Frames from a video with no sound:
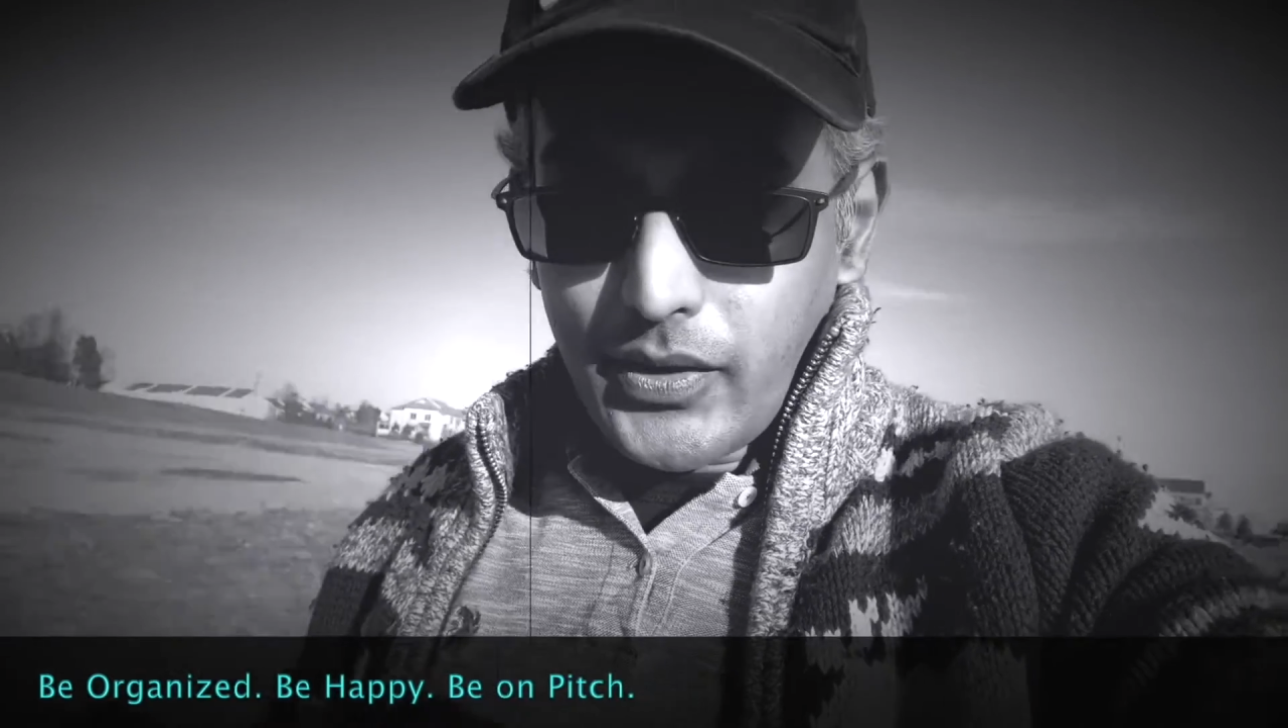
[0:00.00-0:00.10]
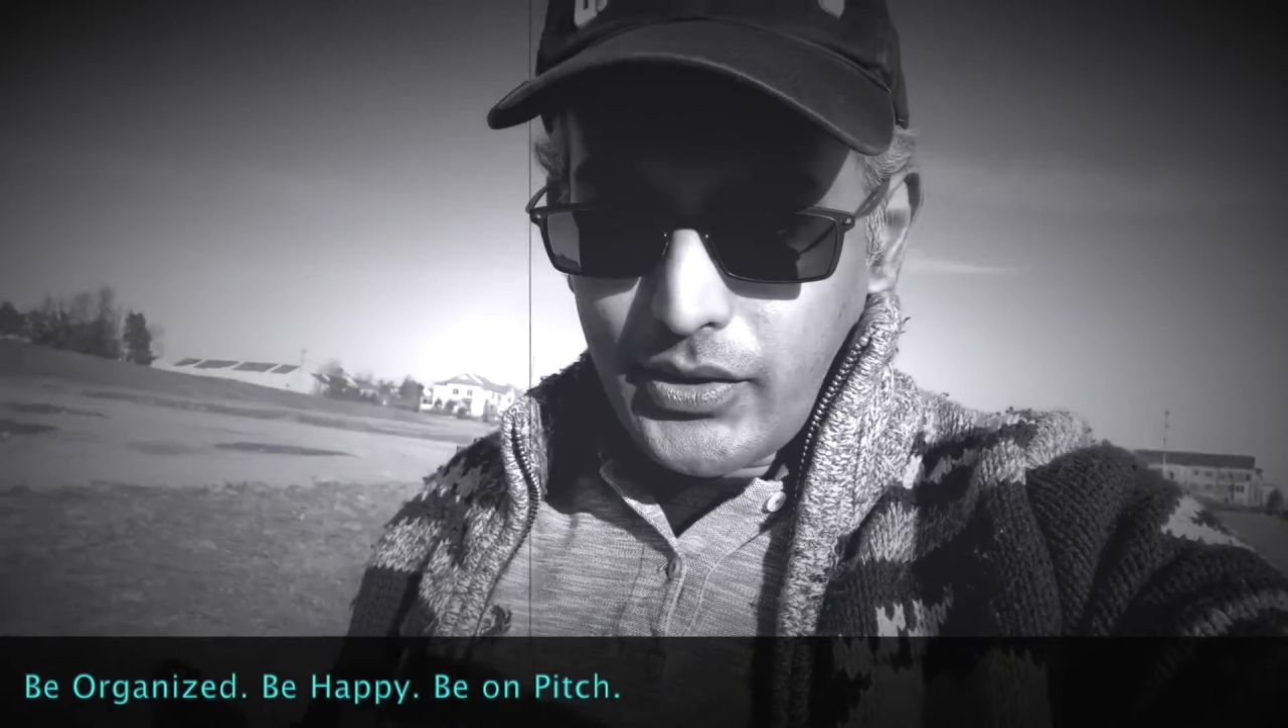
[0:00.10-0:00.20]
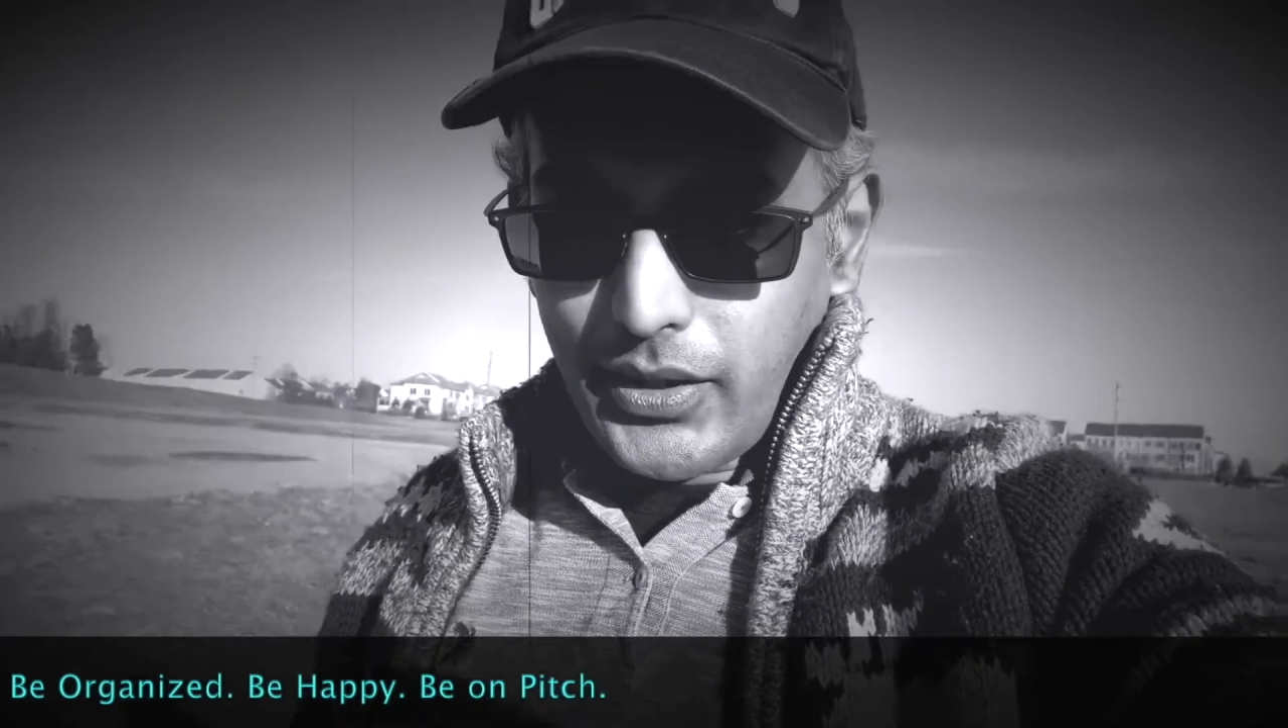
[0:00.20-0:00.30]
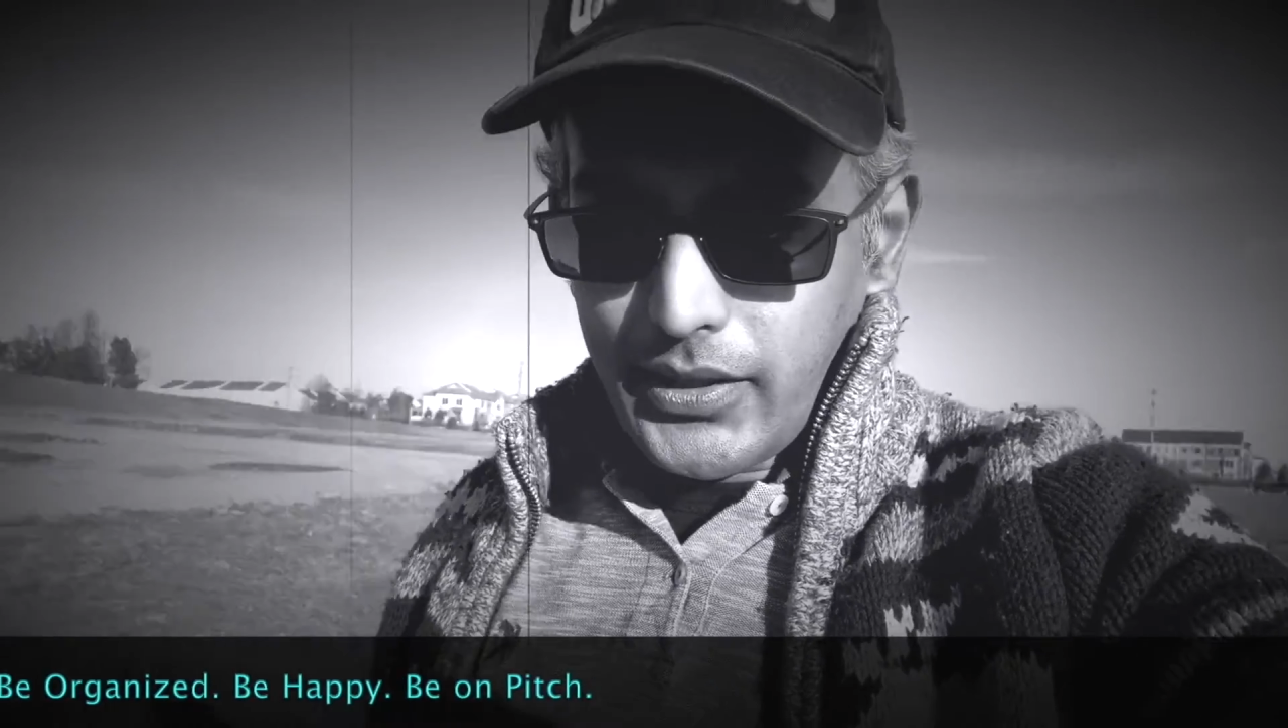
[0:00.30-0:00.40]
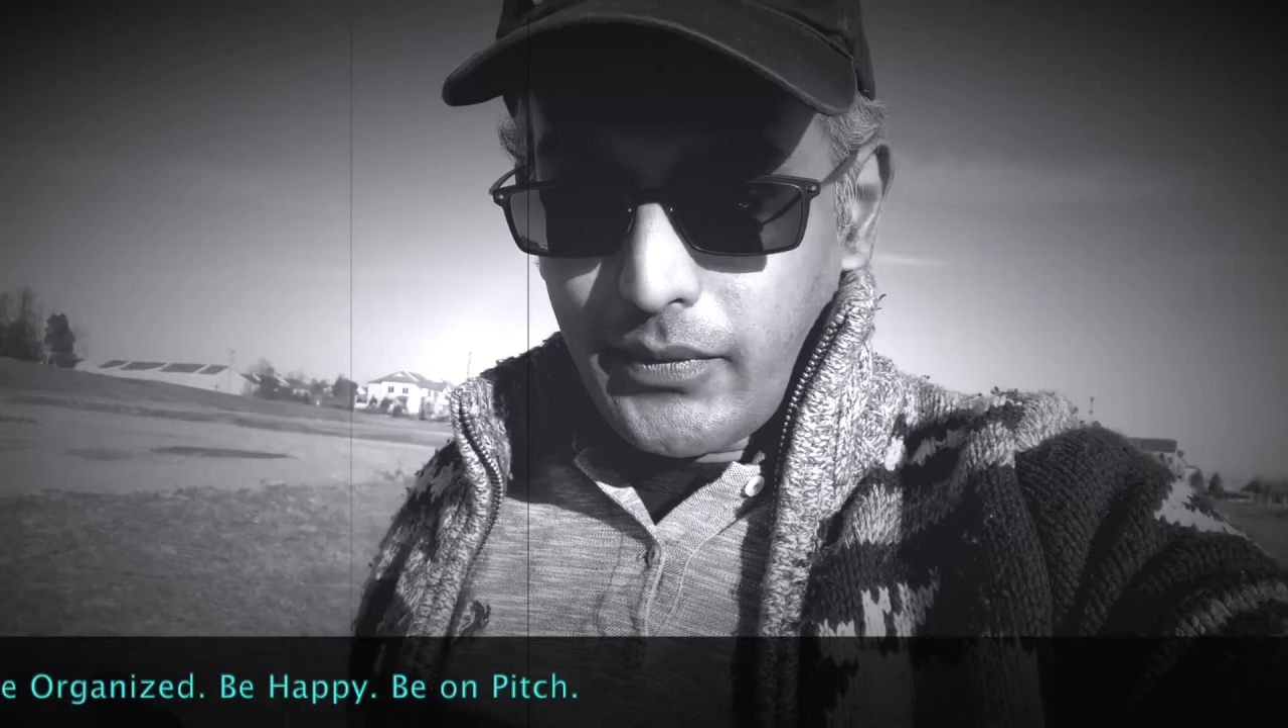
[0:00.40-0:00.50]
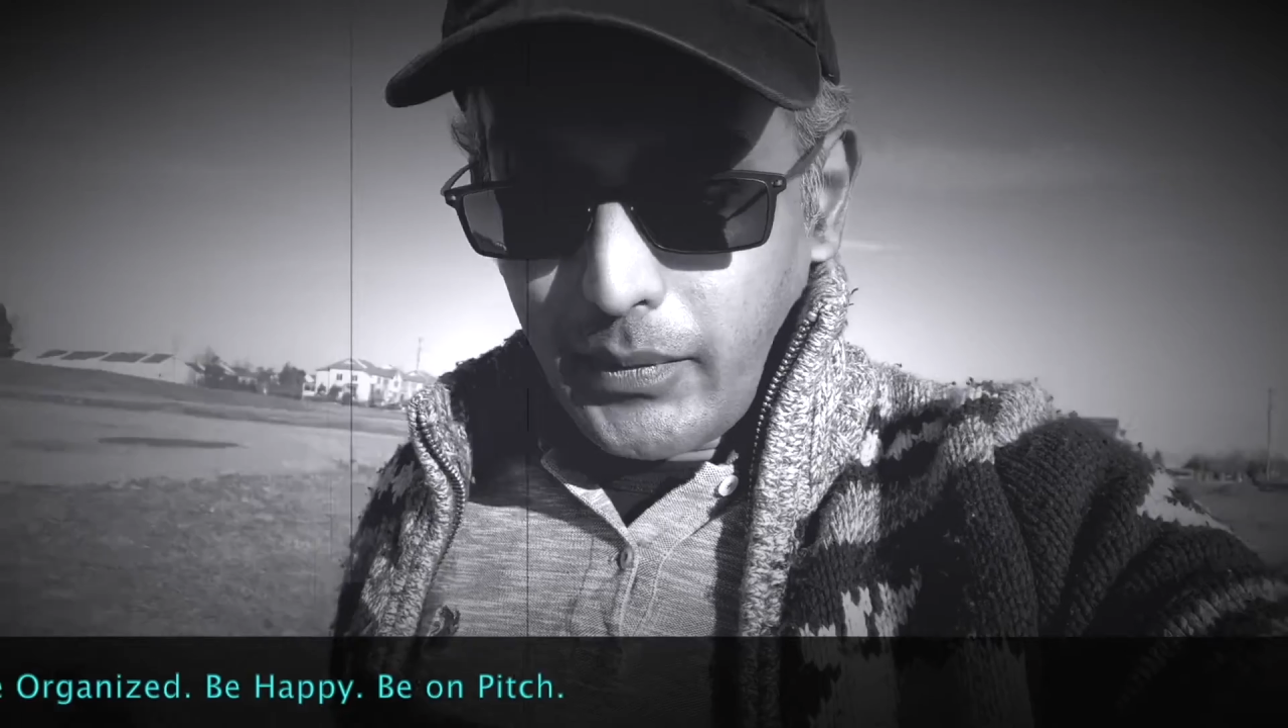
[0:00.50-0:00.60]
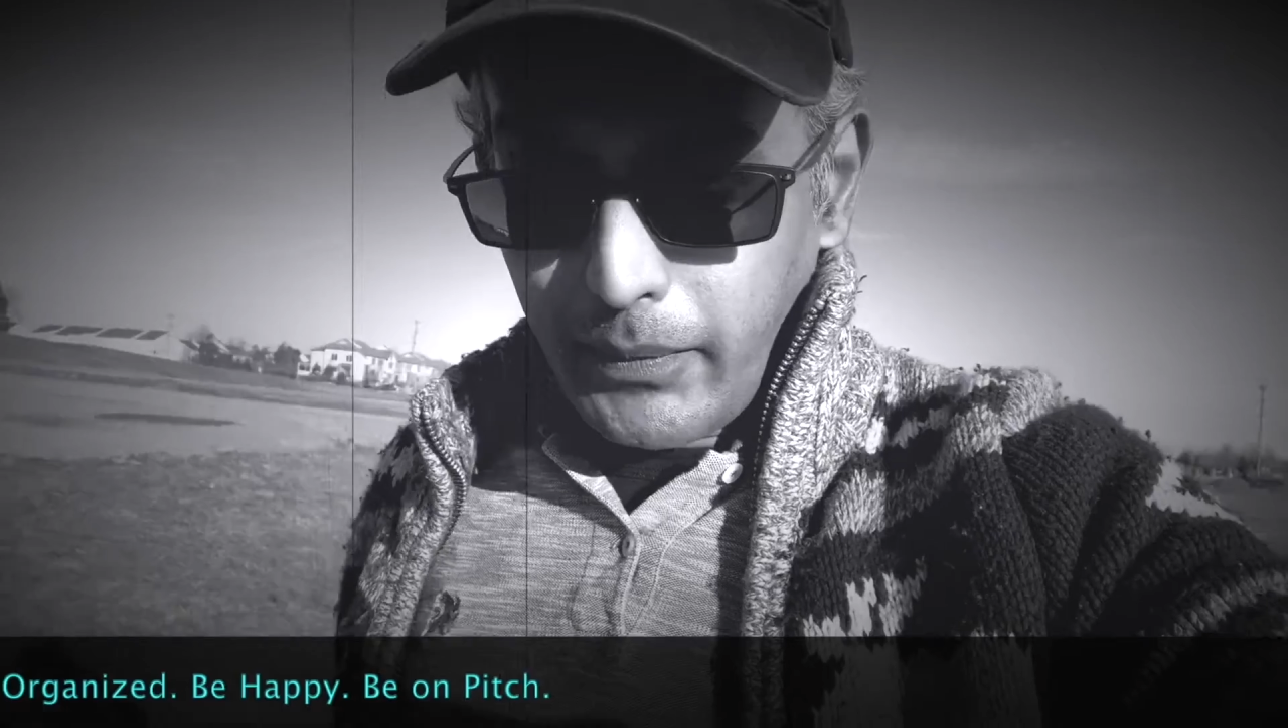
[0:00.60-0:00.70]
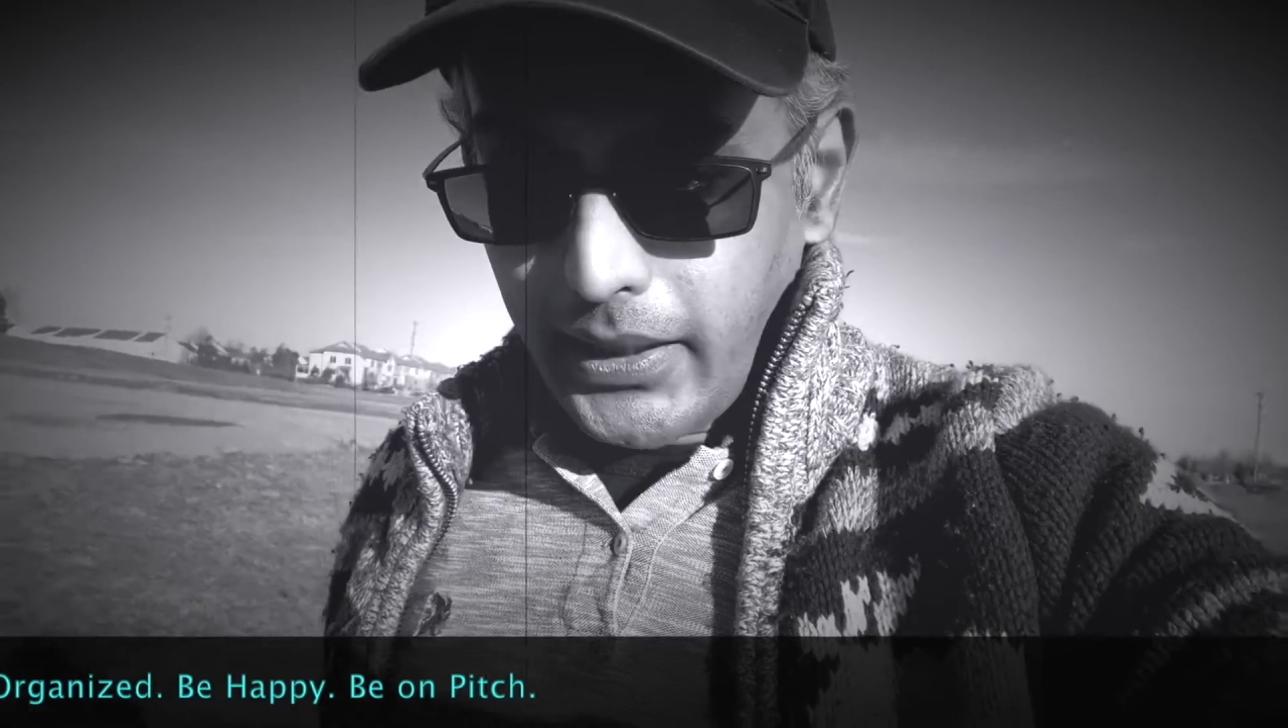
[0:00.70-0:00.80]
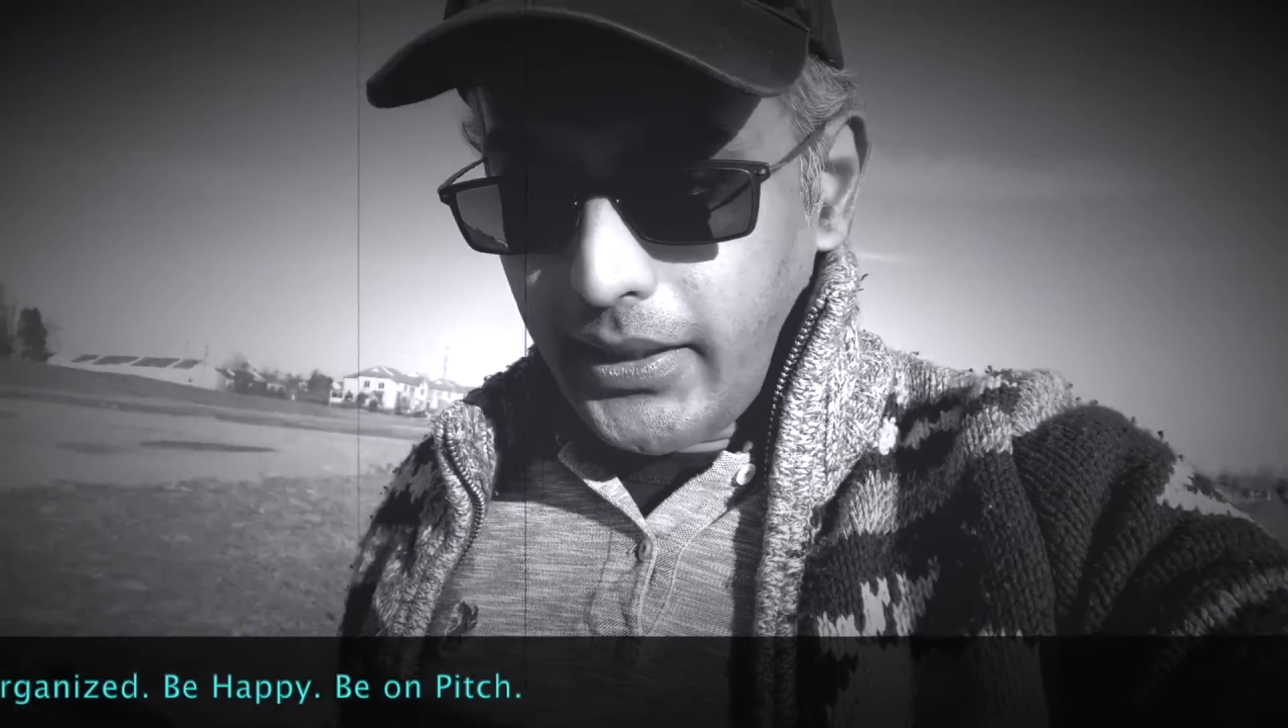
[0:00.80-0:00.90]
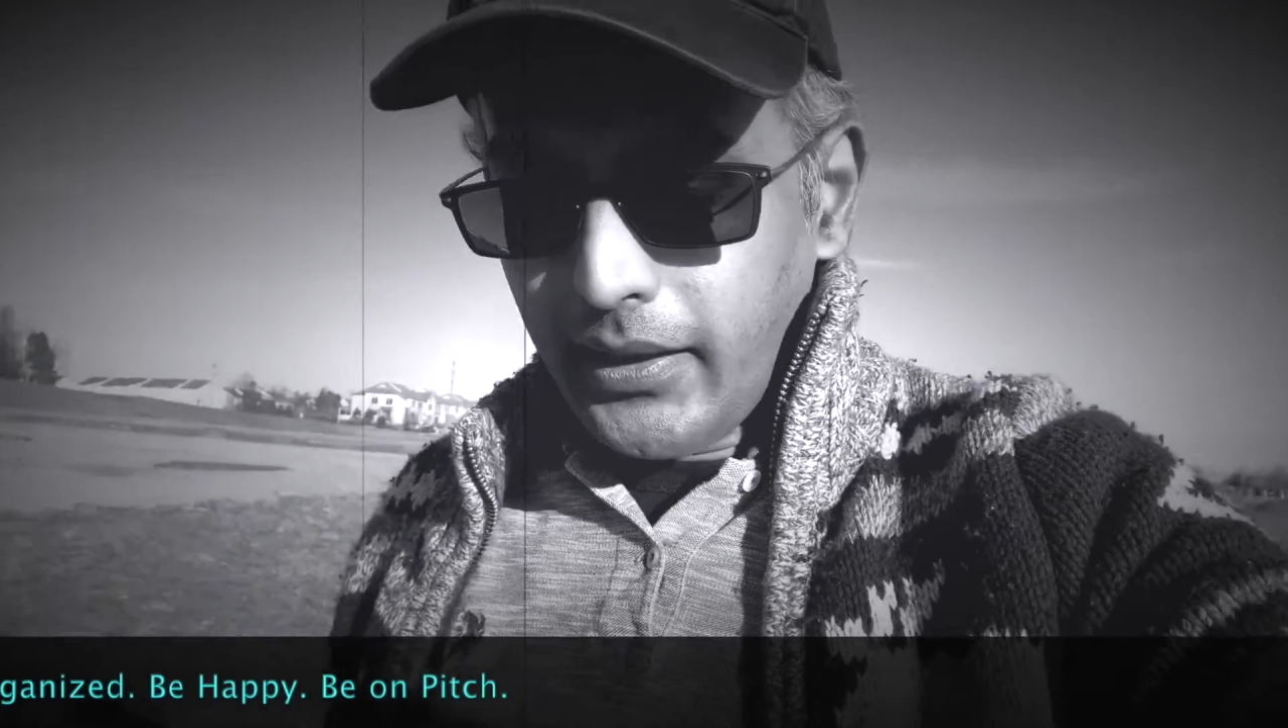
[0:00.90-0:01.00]
the change we
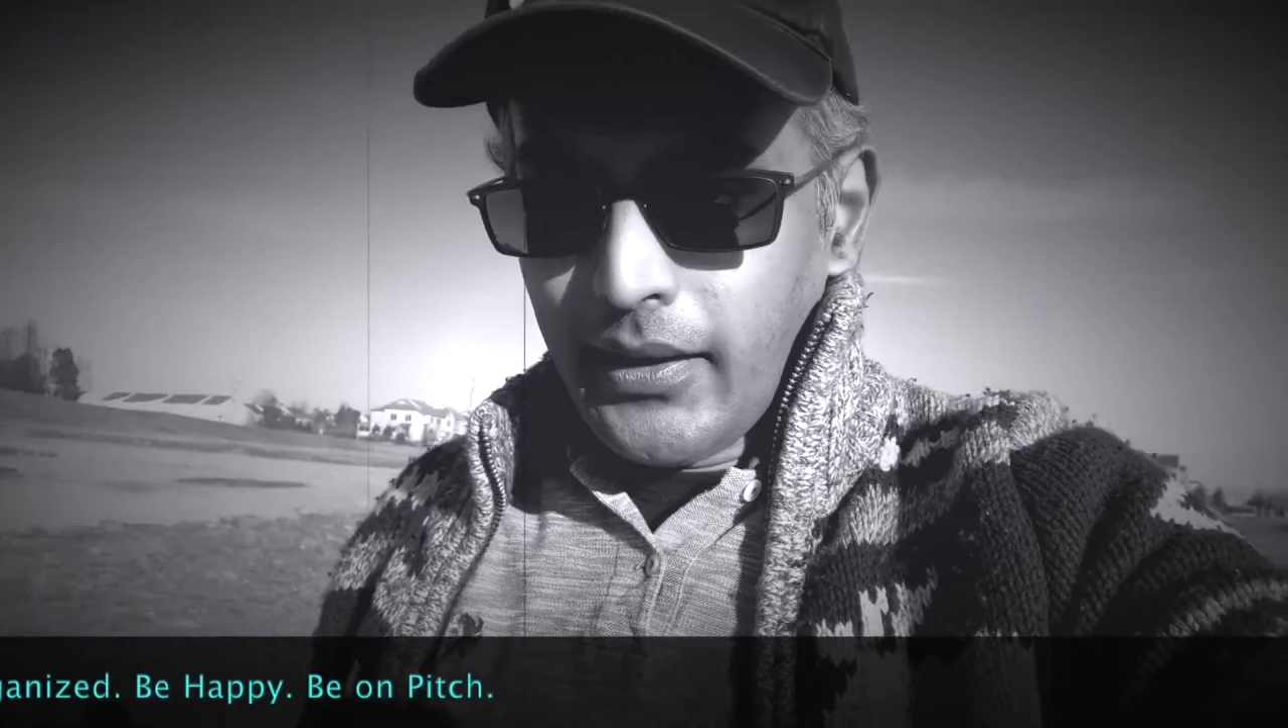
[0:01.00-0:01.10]
made,